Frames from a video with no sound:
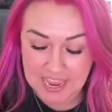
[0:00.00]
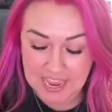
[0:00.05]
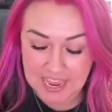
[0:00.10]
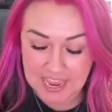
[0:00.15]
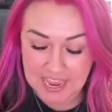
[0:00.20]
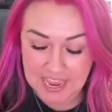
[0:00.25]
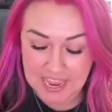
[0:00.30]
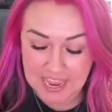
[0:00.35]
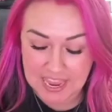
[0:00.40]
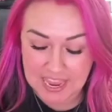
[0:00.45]

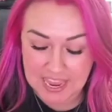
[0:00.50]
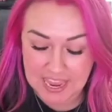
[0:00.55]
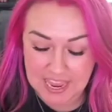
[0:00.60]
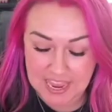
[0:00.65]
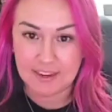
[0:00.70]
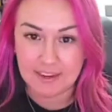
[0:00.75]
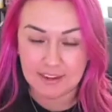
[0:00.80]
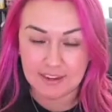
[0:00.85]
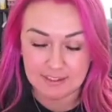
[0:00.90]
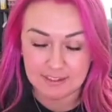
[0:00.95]
like
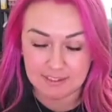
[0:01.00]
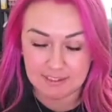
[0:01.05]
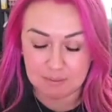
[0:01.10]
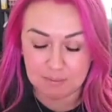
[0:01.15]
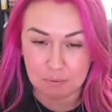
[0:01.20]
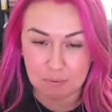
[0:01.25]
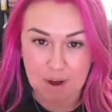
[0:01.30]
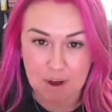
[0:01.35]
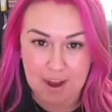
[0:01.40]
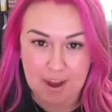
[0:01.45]

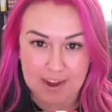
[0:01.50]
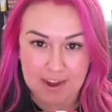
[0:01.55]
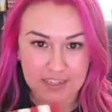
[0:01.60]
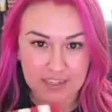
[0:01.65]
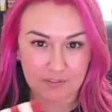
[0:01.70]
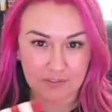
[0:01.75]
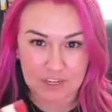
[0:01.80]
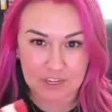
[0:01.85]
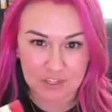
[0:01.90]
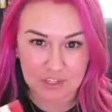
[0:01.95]
surprise
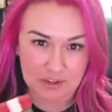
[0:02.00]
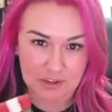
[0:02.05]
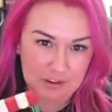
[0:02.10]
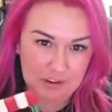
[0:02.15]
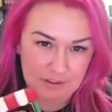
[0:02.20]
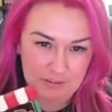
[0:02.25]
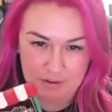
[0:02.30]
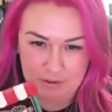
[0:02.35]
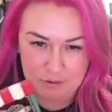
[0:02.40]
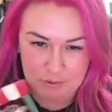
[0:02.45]
feature. I don't
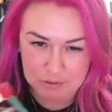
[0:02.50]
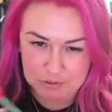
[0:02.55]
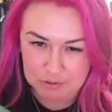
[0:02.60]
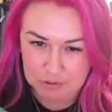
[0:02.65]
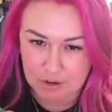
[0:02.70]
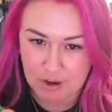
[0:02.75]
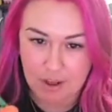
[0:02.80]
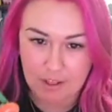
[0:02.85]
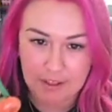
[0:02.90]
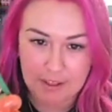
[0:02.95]
even know what you
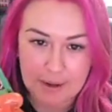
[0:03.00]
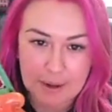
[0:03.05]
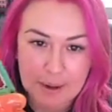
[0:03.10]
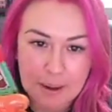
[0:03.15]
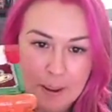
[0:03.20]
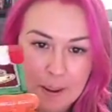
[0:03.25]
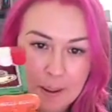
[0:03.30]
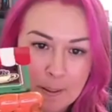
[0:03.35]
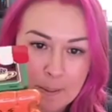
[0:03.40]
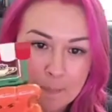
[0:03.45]
call it.
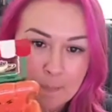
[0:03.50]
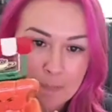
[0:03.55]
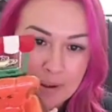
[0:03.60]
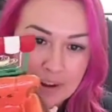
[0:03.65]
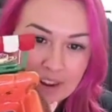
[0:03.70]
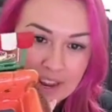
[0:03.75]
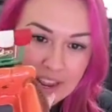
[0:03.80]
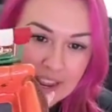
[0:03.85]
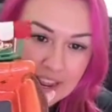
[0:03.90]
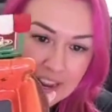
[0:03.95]

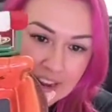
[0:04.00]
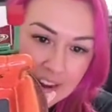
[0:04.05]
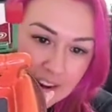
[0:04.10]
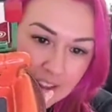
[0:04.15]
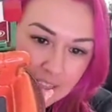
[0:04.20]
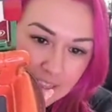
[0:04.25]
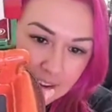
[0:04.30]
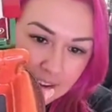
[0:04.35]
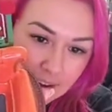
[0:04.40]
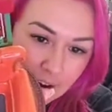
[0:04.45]
But in
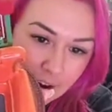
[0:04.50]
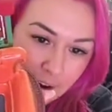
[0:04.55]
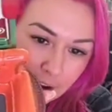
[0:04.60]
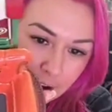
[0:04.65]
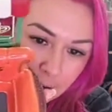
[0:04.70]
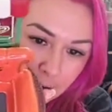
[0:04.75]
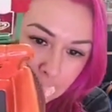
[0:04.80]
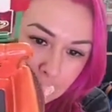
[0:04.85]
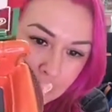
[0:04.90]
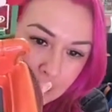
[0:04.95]
the
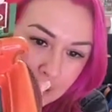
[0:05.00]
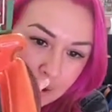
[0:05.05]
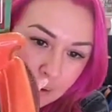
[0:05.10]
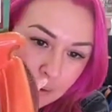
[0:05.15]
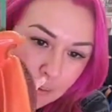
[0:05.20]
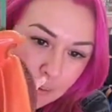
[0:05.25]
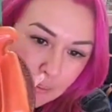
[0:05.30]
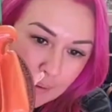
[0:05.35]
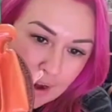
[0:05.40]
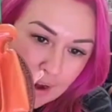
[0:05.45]
carpet
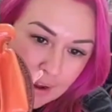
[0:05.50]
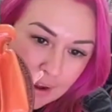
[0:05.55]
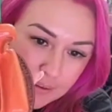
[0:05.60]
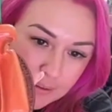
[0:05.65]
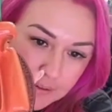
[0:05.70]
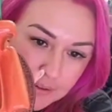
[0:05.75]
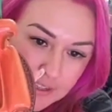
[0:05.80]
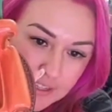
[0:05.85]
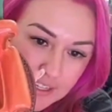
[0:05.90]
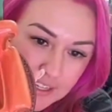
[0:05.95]

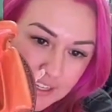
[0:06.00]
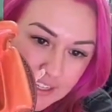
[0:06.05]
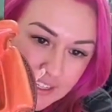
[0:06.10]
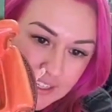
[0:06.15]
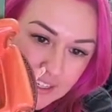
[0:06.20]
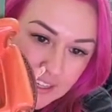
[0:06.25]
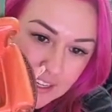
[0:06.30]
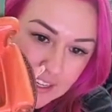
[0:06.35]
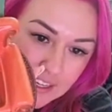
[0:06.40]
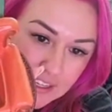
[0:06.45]
around it
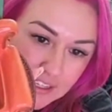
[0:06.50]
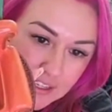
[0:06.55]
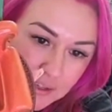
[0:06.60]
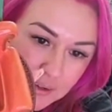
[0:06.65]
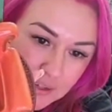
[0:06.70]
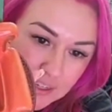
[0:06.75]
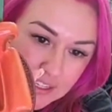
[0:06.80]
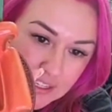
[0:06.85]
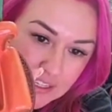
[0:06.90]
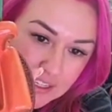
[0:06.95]
is you
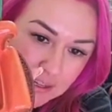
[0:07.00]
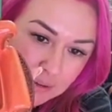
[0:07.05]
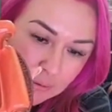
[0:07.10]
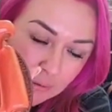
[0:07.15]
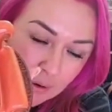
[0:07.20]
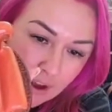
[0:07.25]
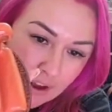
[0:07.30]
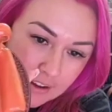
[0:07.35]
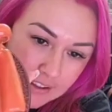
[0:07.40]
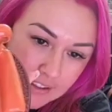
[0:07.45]
can see
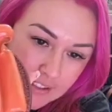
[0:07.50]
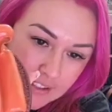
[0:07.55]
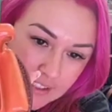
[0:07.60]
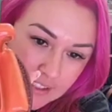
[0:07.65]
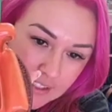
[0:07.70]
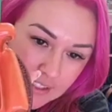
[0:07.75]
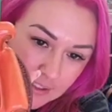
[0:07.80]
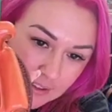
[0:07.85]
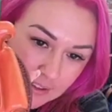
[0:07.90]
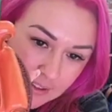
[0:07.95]

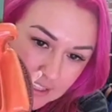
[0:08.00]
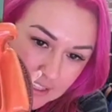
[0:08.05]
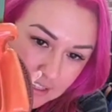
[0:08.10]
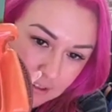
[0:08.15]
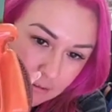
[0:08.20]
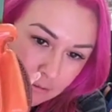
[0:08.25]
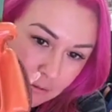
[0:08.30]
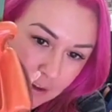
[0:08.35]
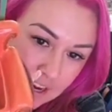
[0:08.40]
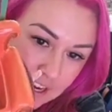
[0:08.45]
Ross, you can see
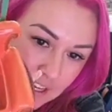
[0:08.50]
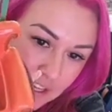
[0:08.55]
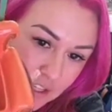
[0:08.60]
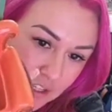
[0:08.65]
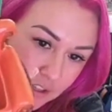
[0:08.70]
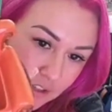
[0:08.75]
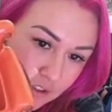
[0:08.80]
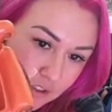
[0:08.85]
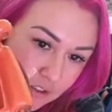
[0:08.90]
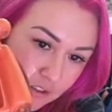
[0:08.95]

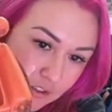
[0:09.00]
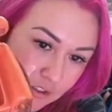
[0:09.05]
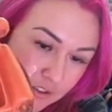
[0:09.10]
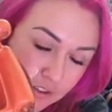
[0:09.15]
Rachel.